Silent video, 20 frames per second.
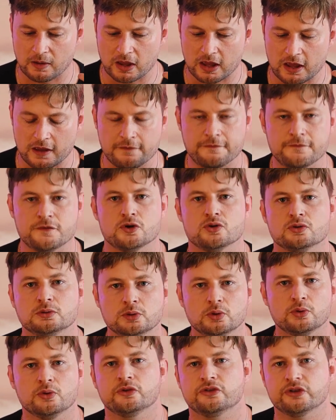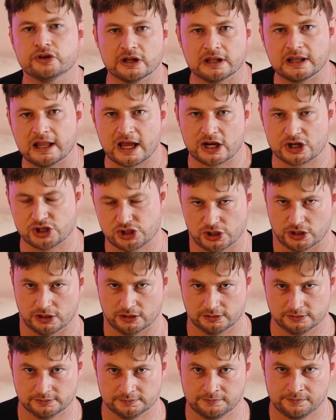If you lose an
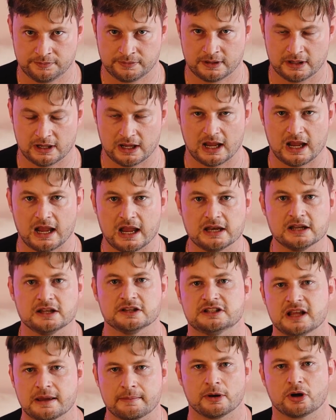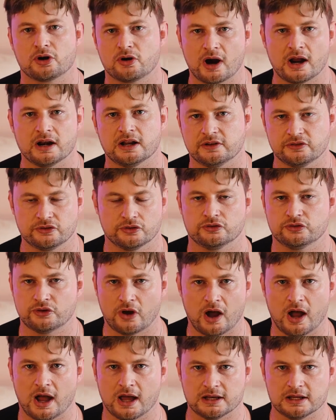election in a democratic
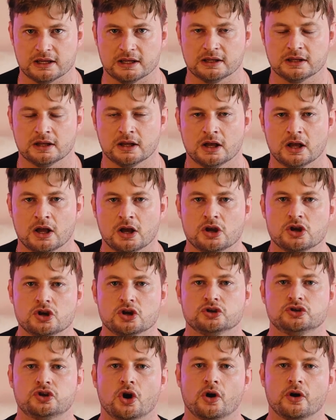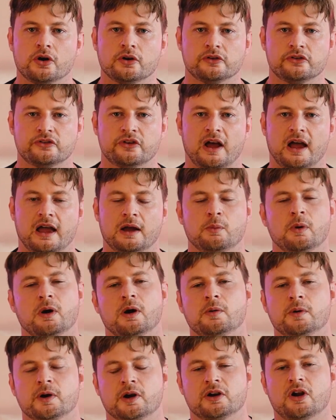society, you don't say,
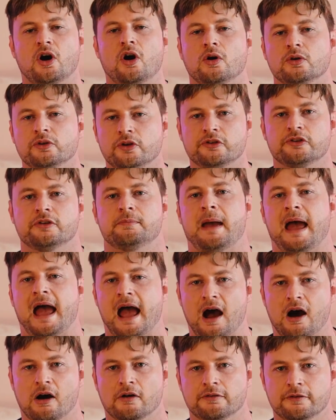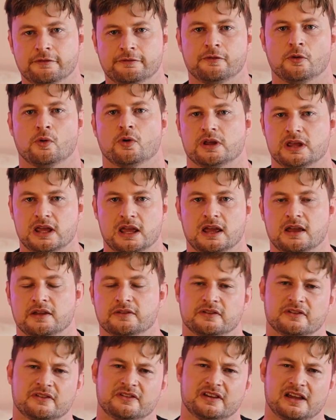well, we're going to hold on to power for 4
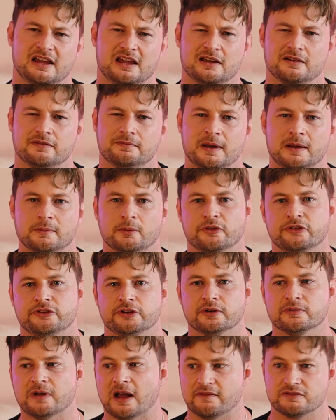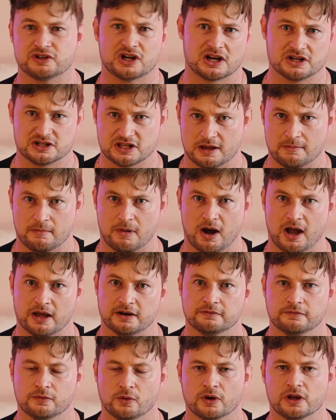years and see if people still have changed their mind
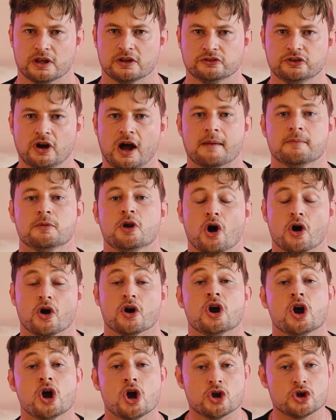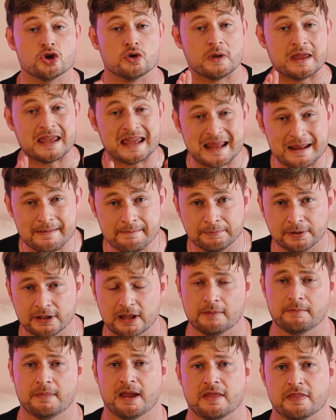in 4 years' time. No, you
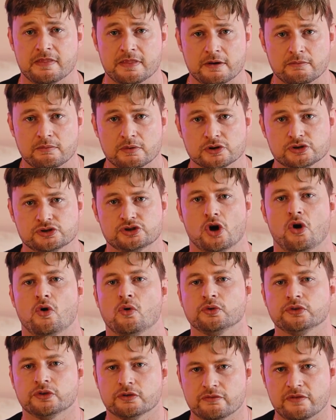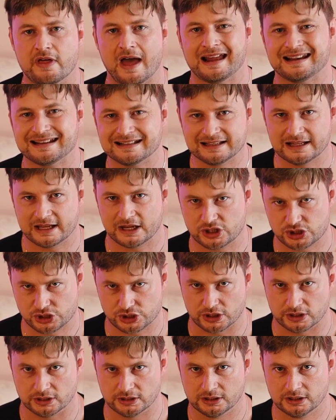implement the result of that
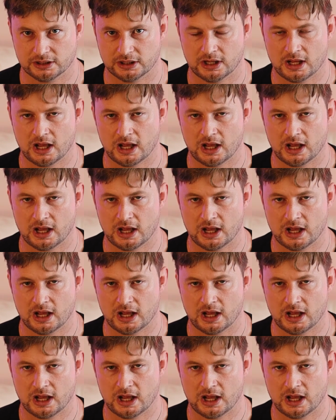election.